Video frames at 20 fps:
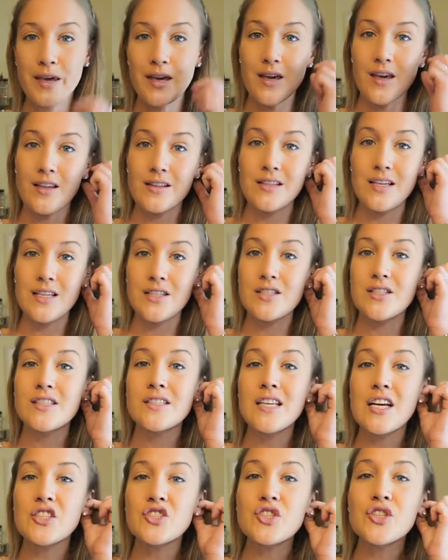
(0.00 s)
It's
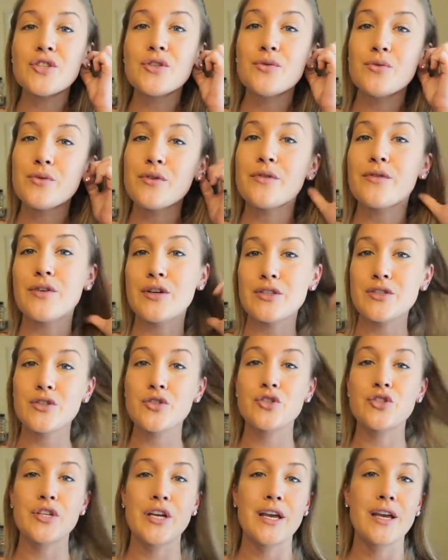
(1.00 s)
such a
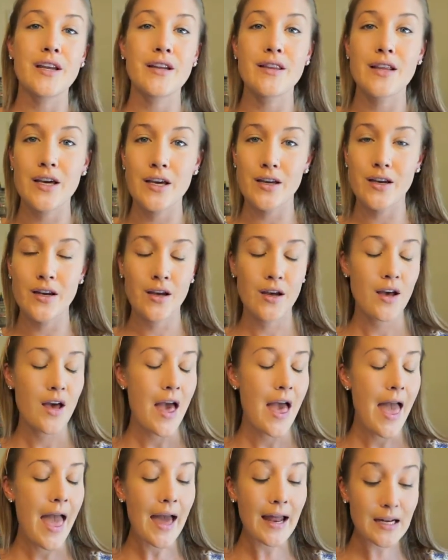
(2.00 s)
universal shade that
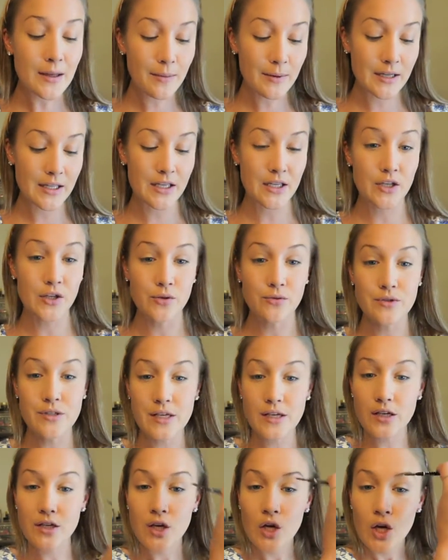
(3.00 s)
anybody can use
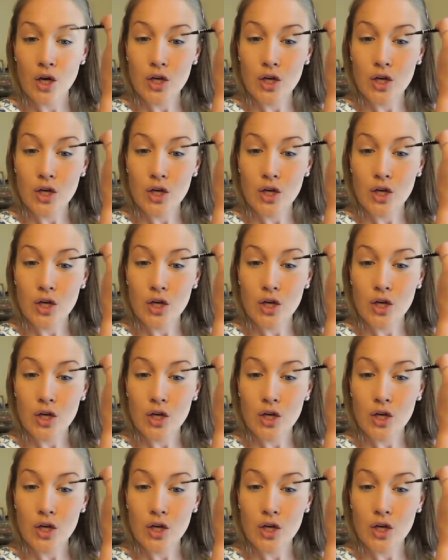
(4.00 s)
it.